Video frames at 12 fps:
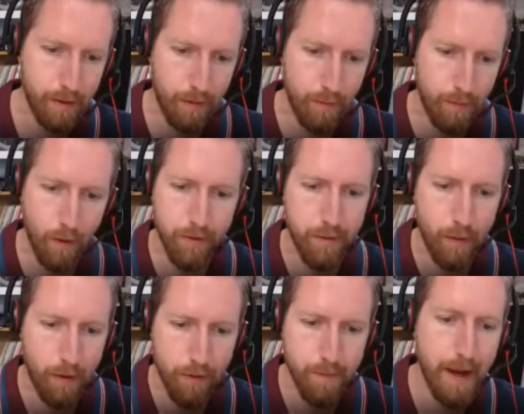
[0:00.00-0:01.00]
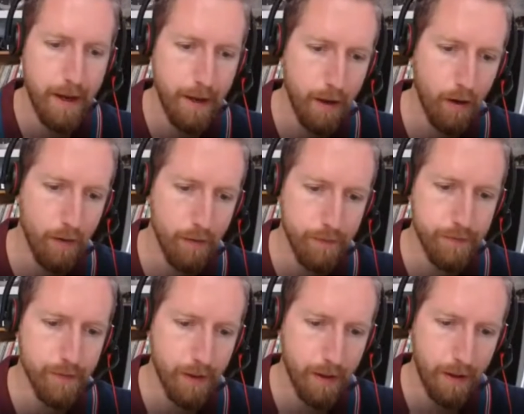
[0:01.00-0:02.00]
what it's made of,
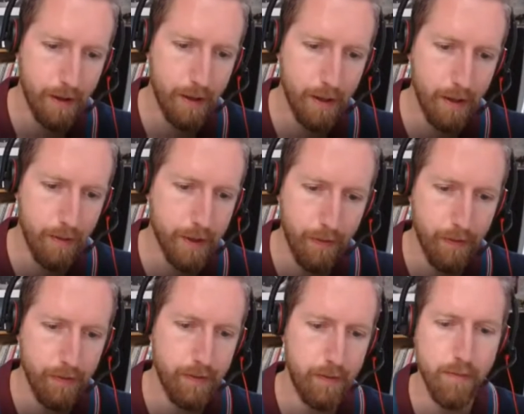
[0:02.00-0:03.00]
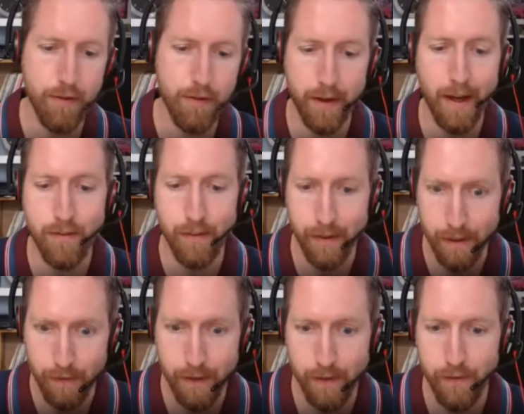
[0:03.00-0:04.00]
occasionally
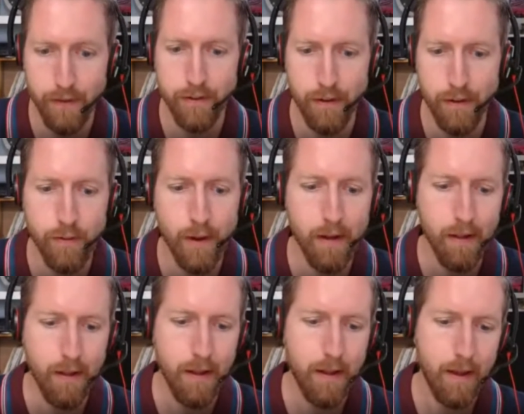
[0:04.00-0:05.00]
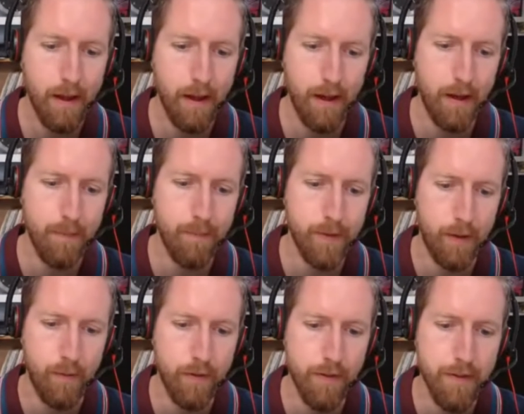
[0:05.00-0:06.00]
the condition as well,
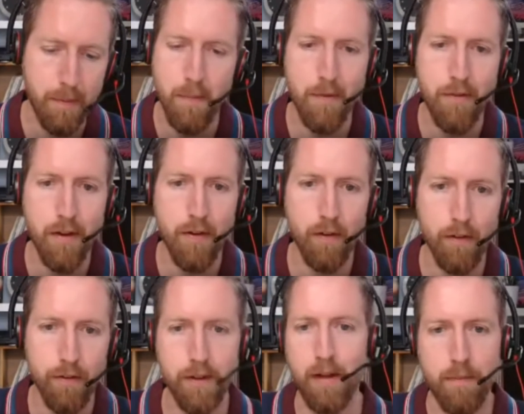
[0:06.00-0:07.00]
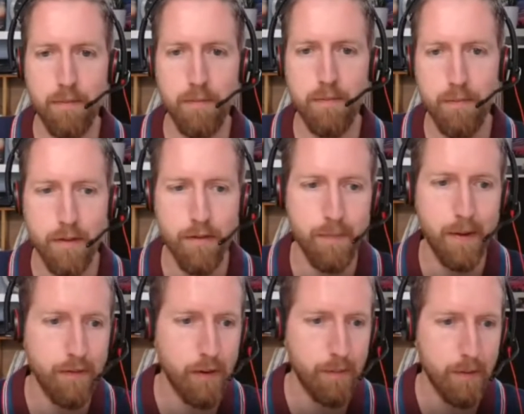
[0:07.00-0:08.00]
the type of materials it's
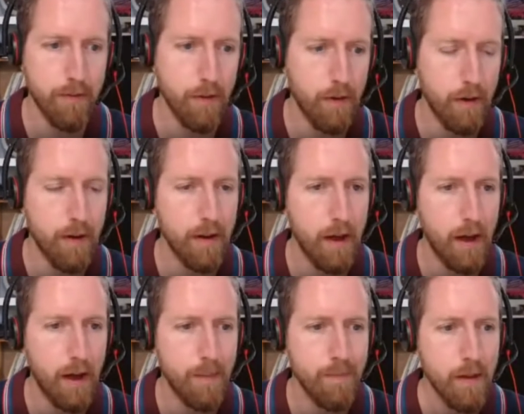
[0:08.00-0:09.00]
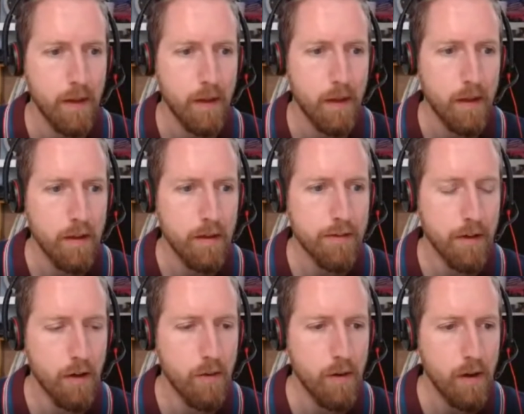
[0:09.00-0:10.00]
made from, and so on. So